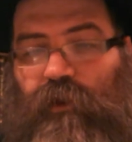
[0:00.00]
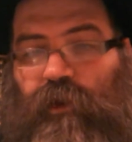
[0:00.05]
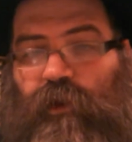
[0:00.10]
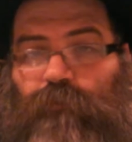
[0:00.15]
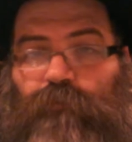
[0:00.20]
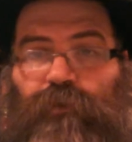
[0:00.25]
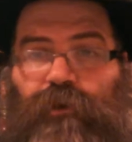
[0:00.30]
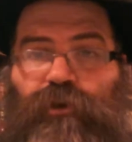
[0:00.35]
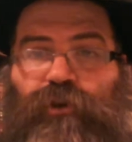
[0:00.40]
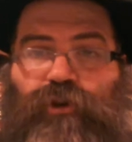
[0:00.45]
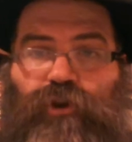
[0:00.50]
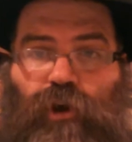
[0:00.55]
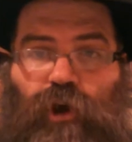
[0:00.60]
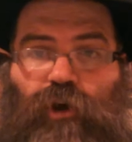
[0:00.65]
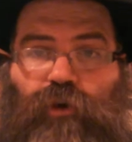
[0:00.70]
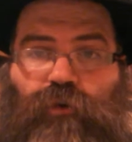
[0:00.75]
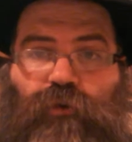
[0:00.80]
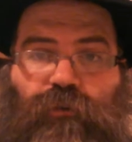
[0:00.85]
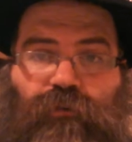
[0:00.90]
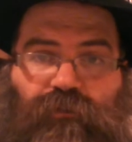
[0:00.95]
It can be
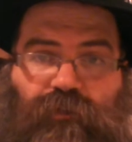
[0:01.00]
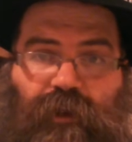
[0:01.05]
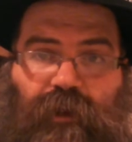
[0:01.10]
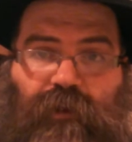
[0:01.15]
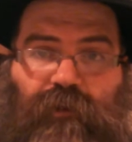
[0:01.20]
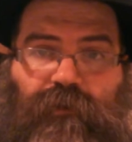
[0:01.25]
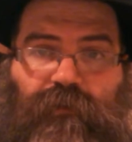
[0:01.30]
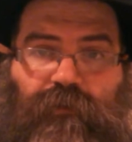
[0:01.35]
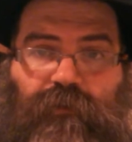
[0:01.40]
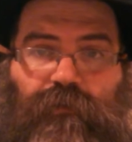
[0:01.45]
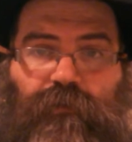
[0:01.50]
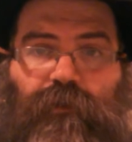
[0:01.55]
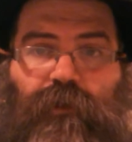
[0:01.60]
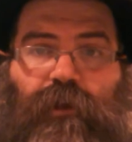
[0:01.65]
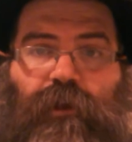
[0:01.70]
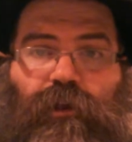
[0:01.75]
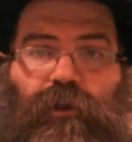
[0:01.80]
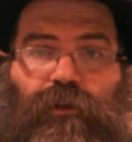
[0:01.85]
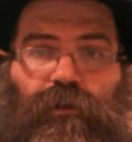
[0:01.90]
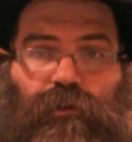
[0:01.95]
nochus daga,
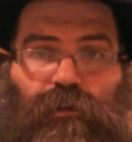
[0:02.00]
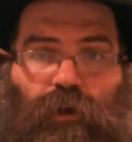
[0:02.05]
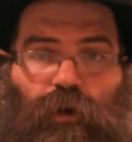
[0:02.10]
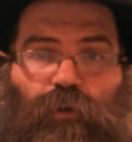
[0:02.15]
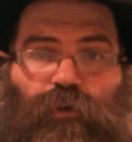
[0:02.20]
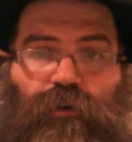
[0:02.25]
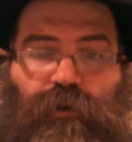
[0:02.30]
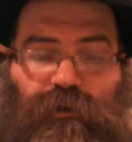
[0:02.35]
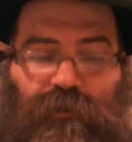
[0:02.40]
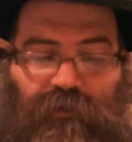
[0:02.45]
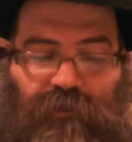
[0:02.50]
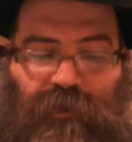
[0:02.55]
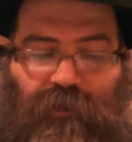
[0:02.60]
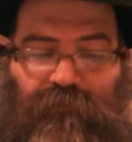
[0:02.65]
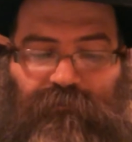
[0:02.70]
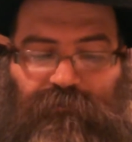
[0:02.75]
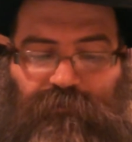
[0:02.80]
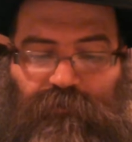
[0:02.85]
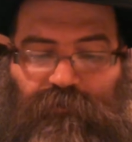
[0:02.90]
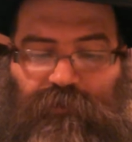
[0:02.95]
lowering
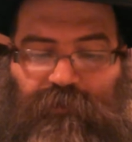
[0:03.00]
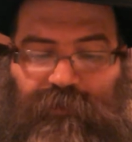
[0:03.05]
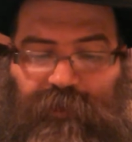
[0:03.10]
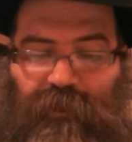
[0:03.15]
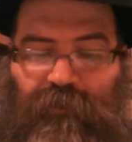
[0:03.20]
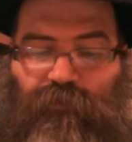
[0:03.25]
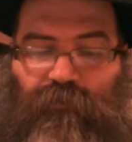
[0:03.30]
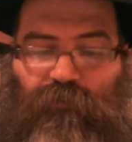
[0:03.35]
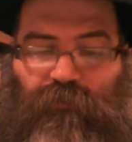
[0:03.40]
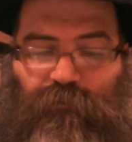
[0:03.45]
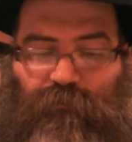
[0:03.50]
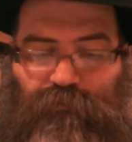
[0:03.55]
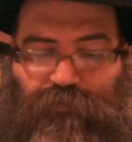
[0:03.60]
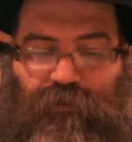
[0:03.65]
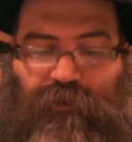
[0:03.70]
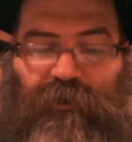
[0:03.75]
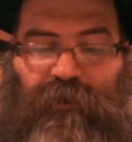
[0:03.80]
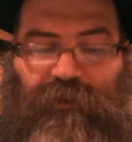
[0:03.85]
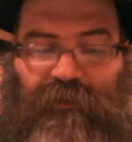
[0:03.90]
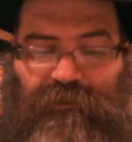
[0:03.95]
level, in other words,
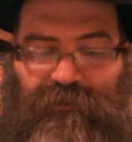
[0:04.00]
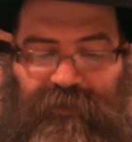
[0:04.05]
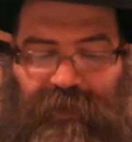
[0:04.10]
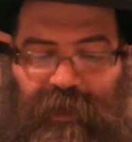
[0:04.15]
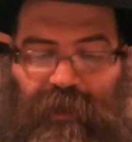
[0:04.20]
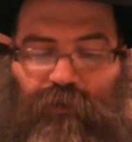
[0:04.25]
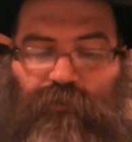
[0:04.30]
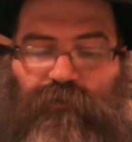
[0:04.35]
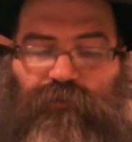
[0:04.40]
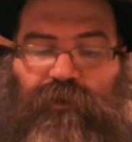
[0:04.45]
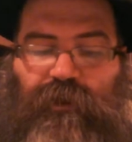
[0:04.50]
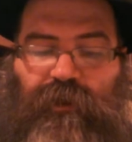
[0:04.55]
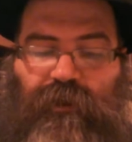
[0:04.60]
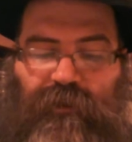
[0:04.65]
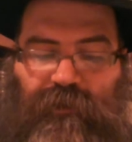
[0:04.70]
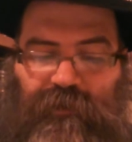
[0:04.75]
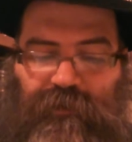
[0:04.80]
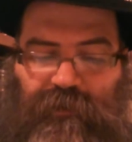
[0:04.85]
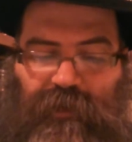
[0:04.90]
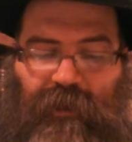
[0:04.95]
bringing down
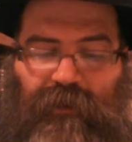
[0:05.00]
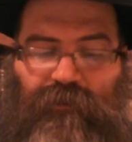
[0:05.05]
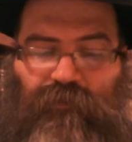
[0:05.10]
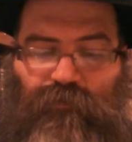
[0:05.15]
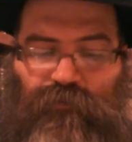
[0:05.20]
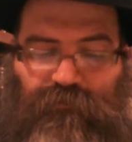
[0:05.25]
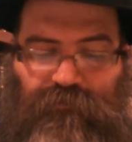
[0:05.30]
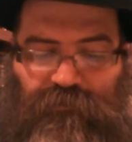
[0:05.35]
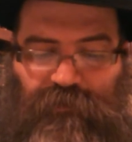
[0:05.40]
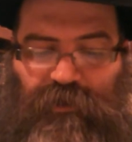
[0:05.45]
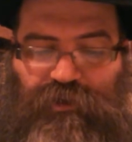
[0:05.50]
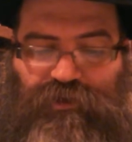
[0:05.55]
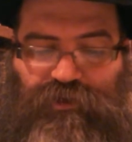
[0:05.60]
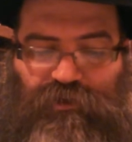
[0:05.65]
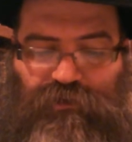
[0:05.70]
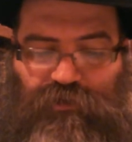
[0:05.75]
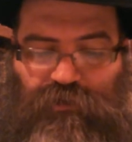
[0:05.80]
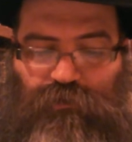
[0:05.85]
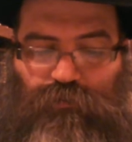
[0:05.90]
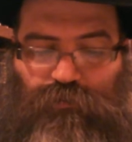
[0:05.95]
godly
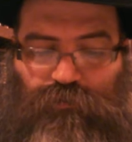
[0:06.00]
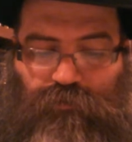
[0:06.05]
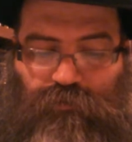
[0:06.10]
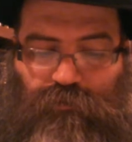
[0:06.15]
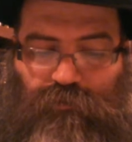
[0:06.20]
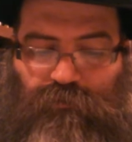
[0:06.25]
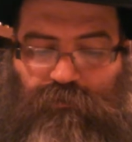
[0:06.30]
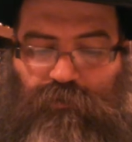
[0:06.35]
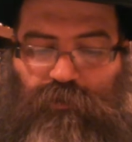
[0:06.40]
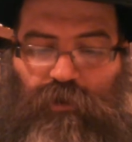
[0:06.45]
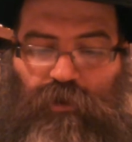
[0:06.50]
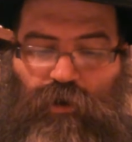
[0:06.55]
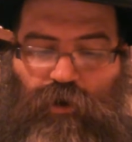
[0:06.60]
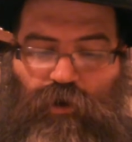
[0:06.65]
revelation to the world,